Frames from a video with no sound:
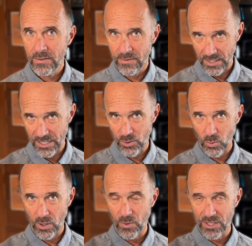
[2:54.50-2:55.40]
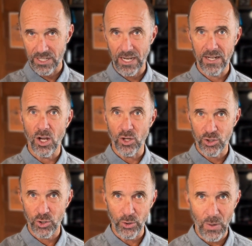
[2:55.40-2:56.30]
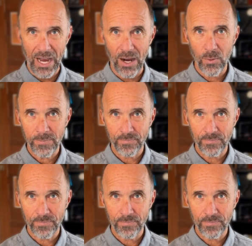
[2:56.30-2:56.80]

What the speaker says: Not to worry, once again, I'll show you how.